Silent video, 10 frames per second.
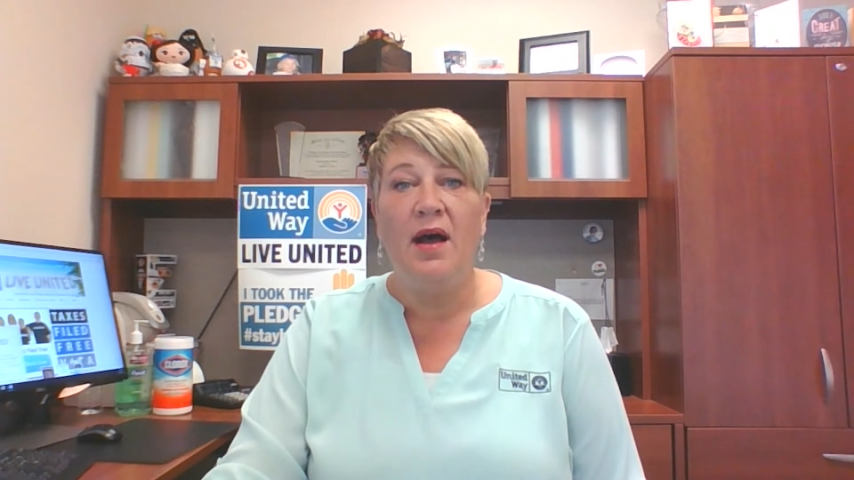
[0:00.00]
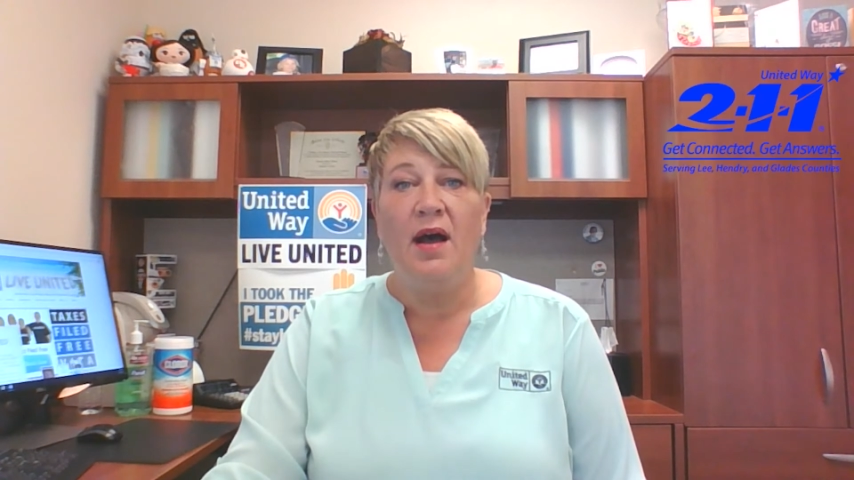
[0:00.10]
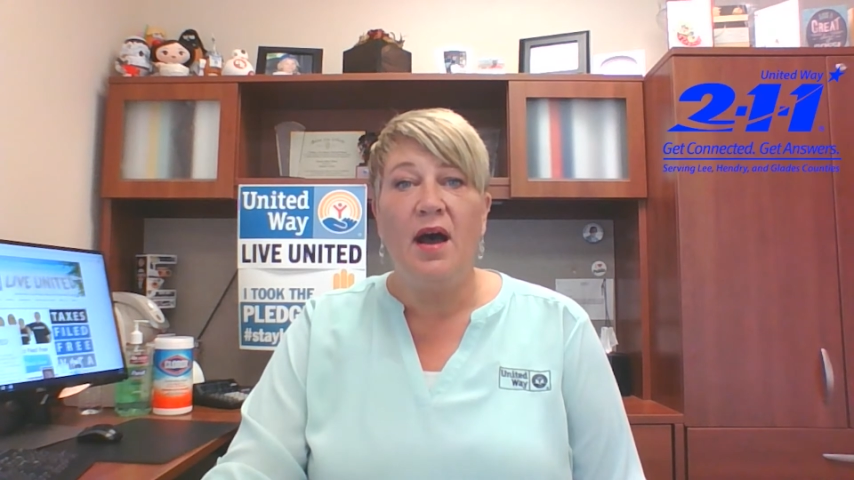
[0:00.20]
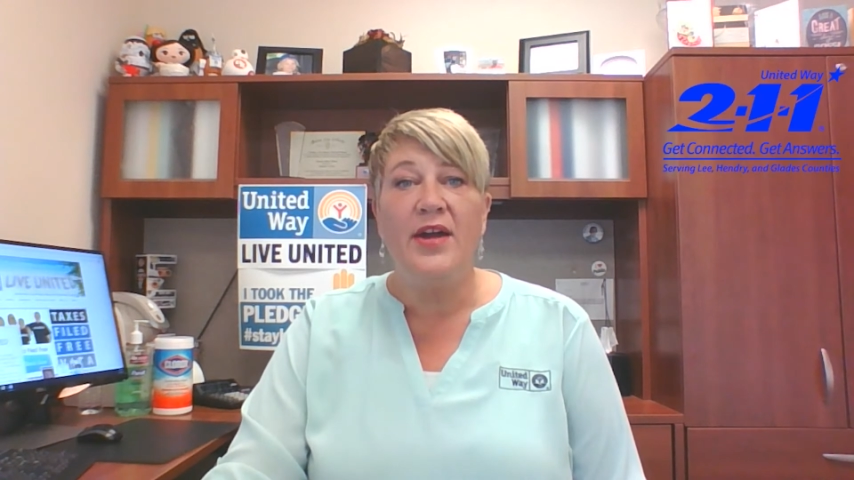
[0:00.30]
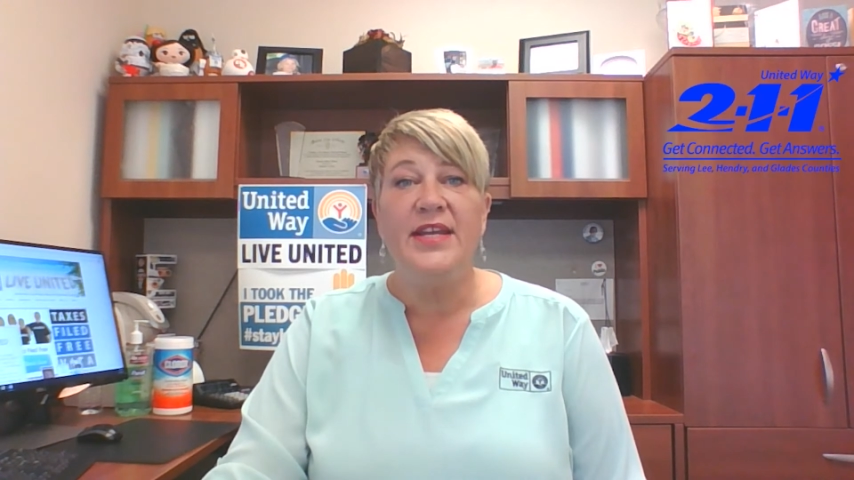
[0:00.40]

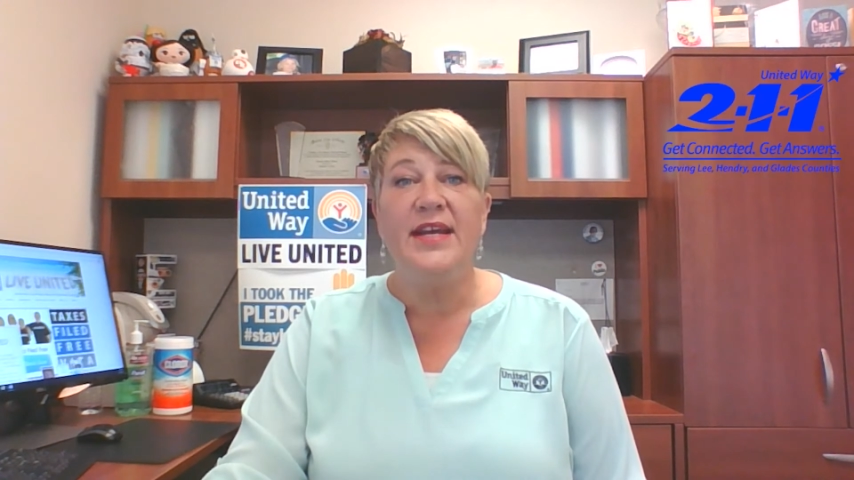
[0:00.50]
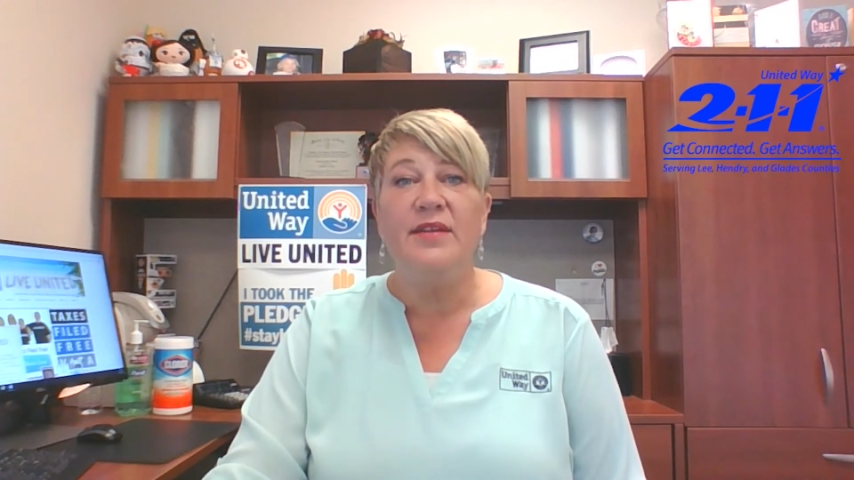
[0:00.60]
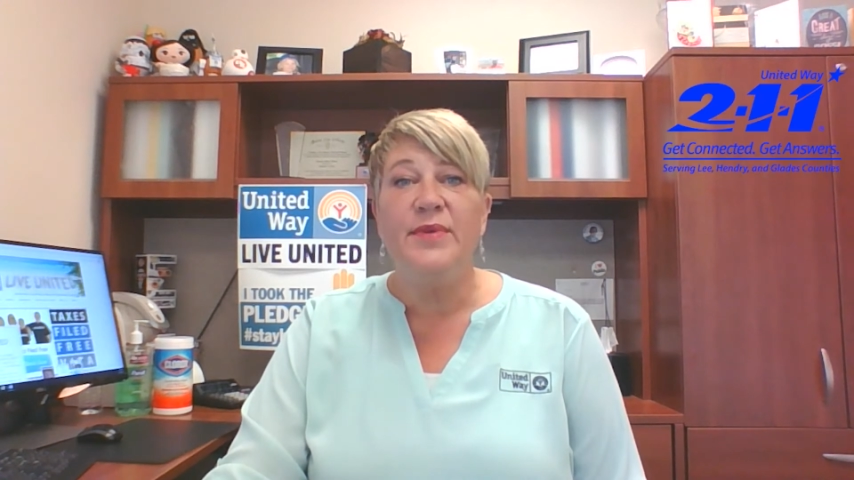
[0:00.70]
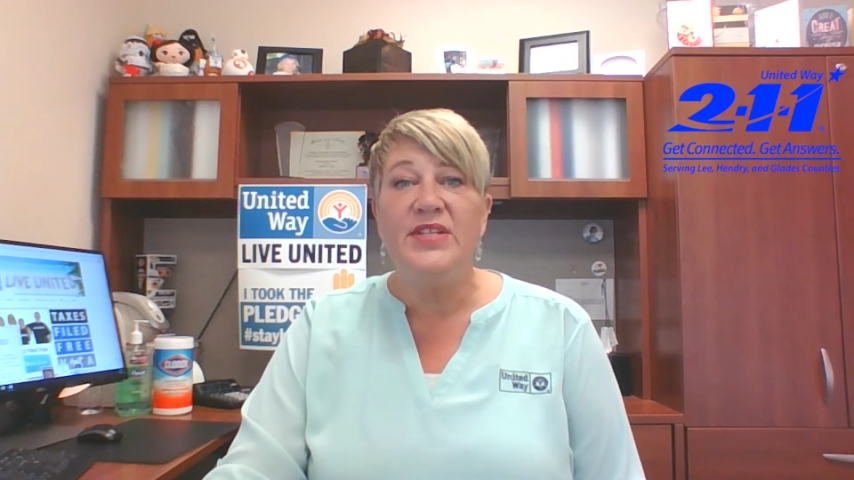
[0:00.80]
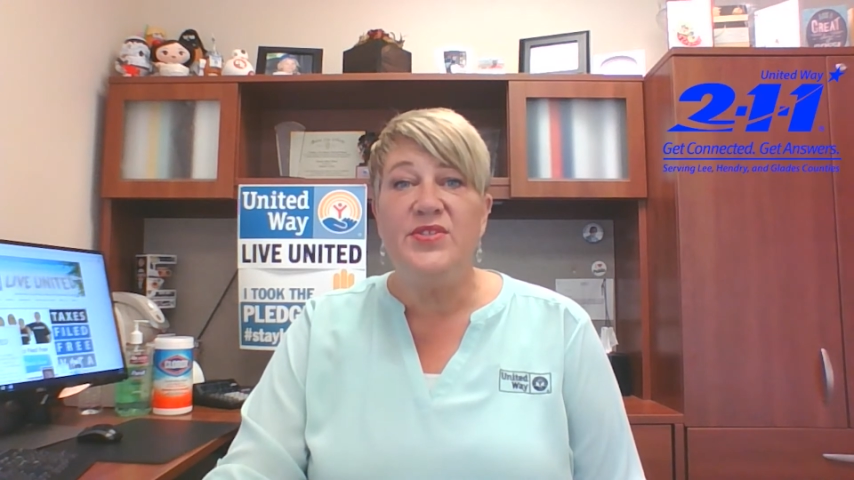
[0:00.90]
Our United
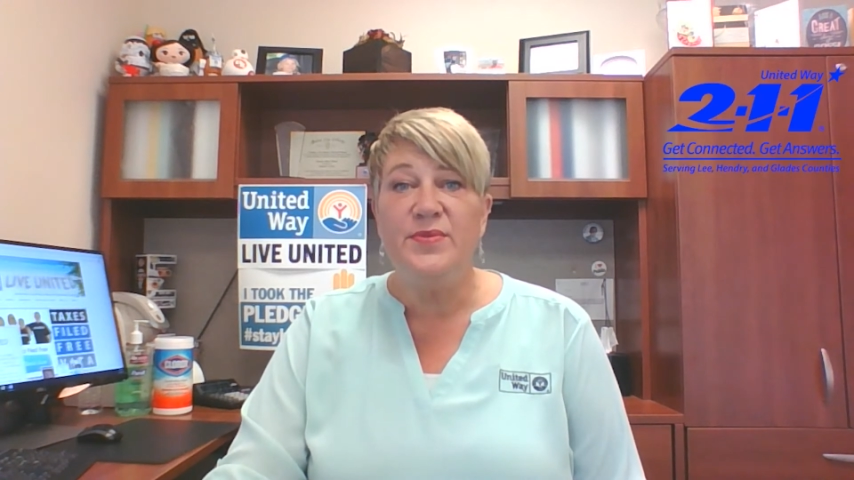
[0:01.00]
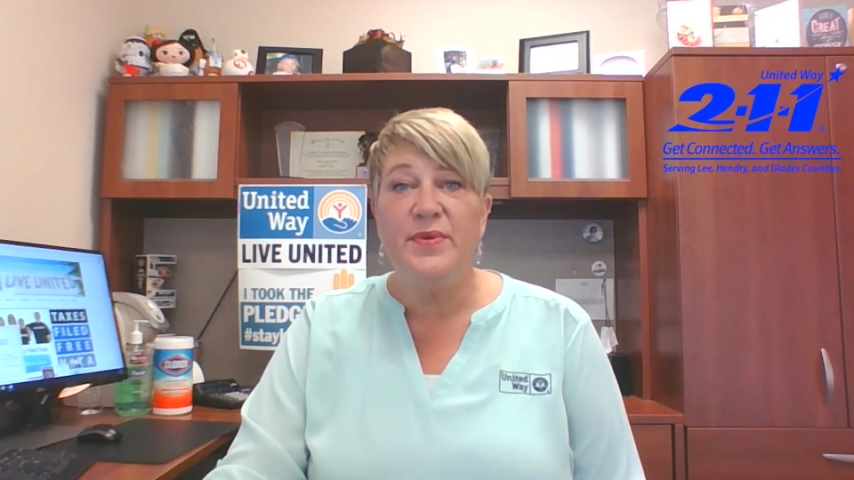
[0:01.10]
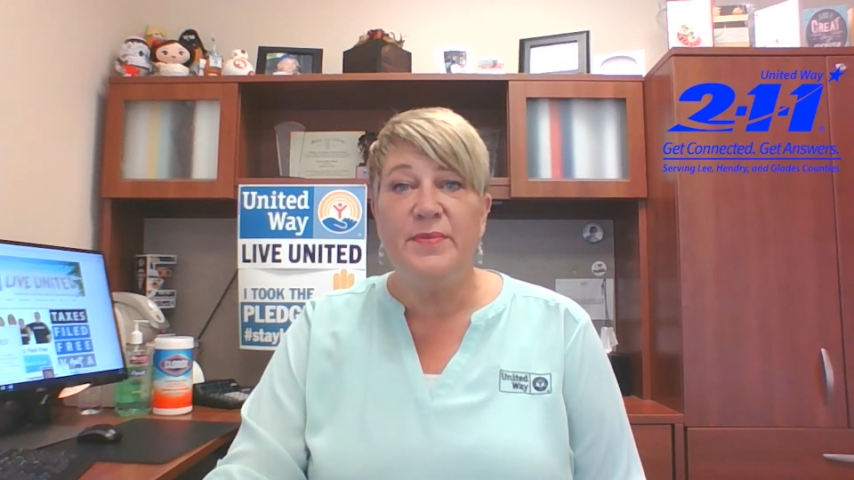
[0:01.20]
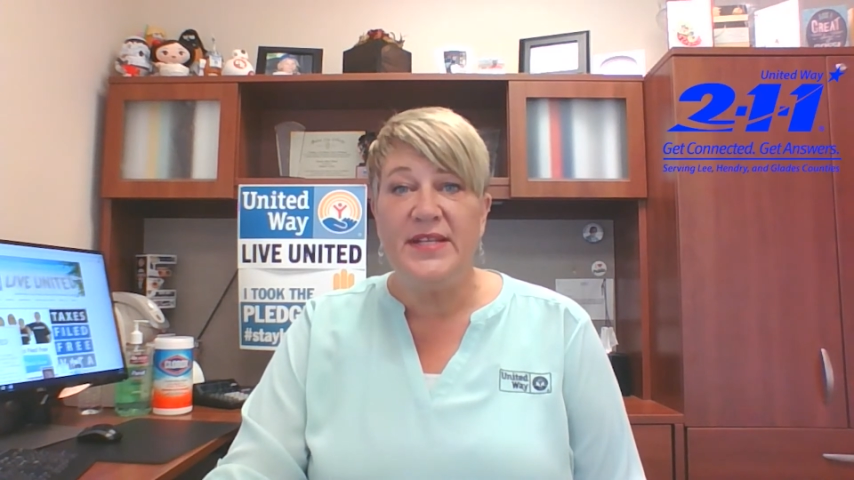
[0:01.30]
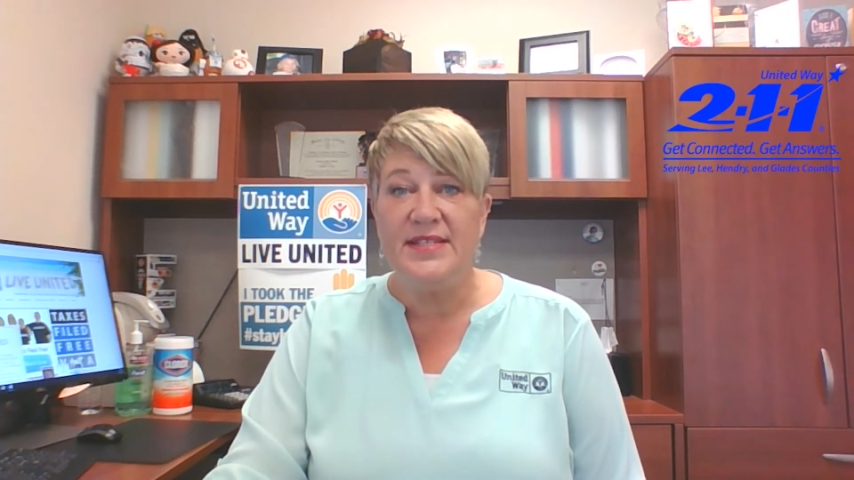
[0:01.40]
Way
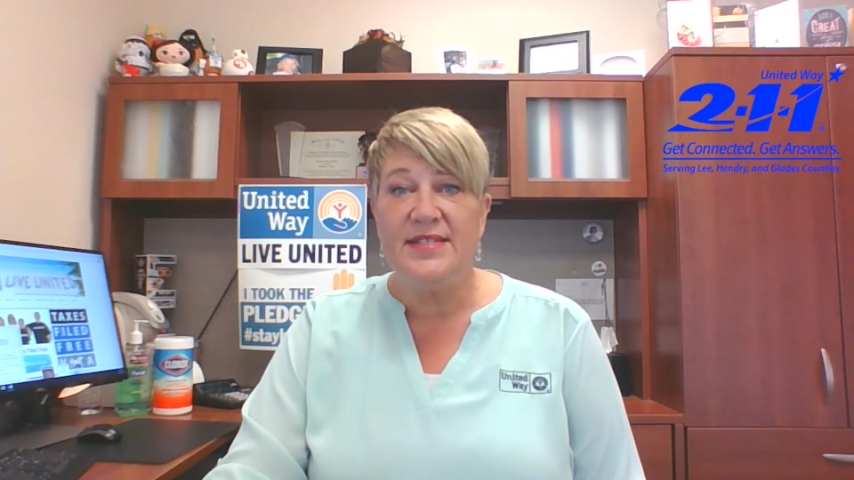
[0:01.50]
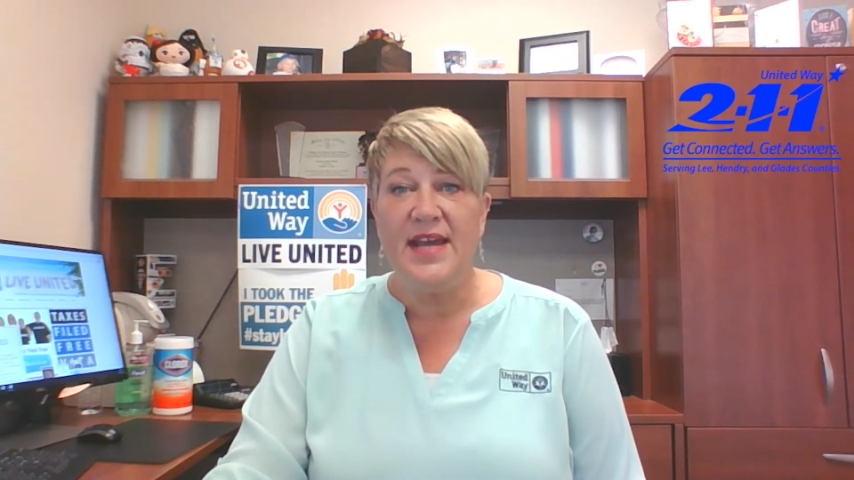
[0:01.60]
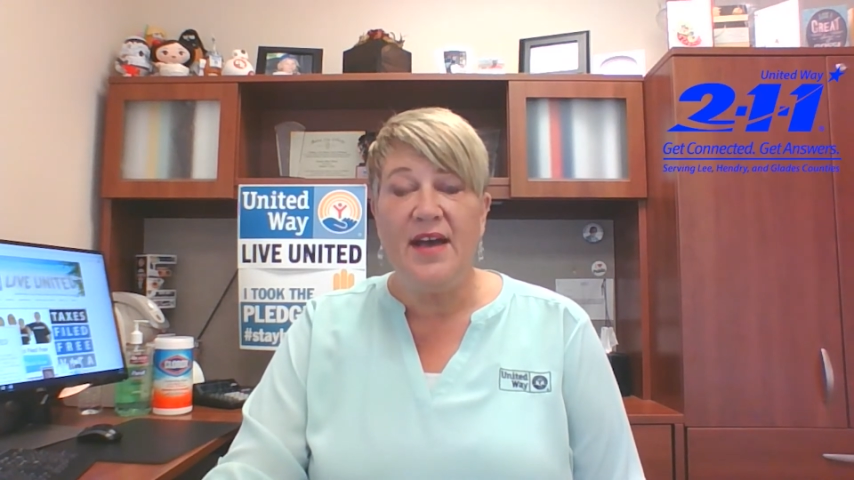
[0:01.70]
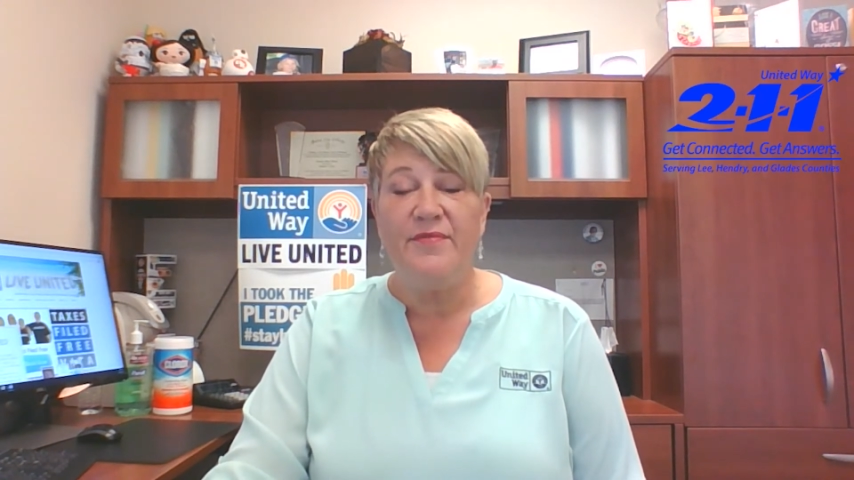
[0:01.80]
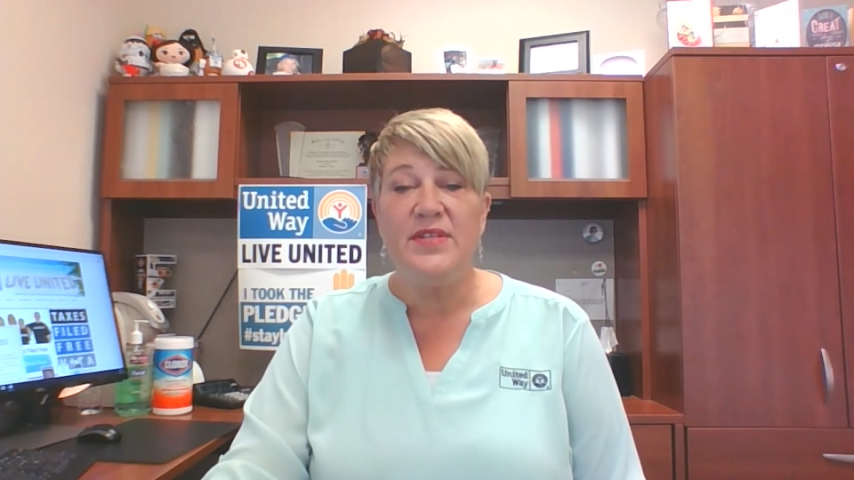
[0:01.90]
211
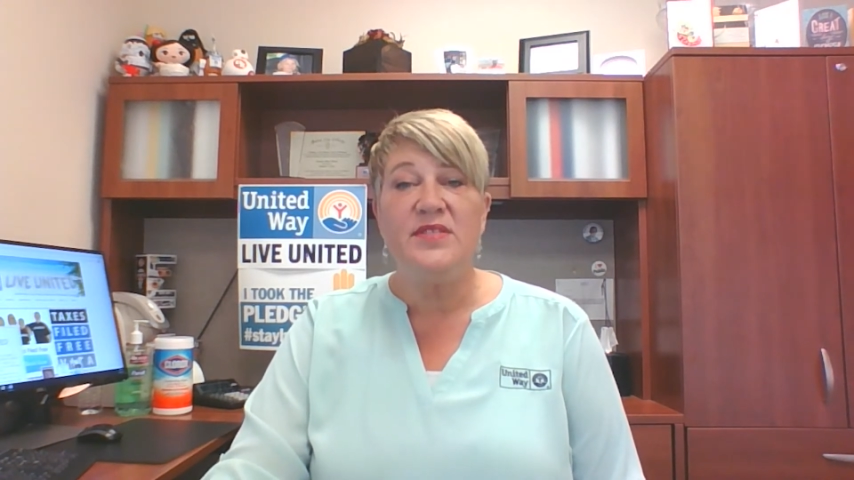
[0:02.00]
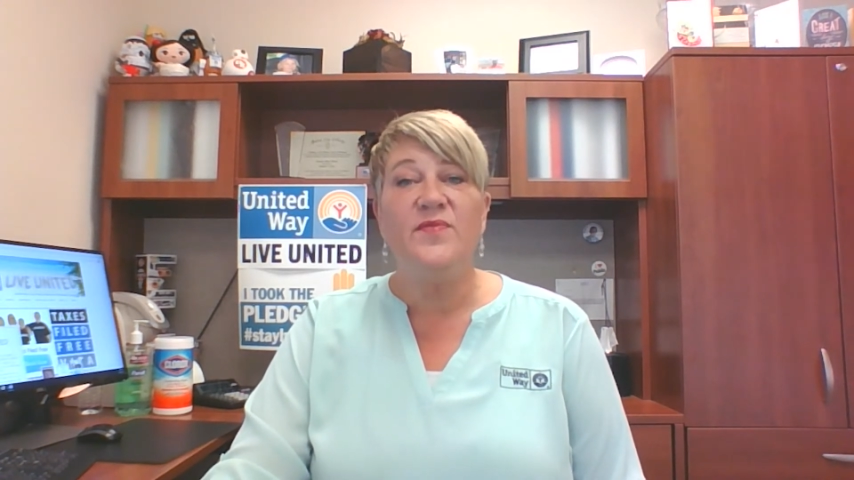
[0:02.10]
staff is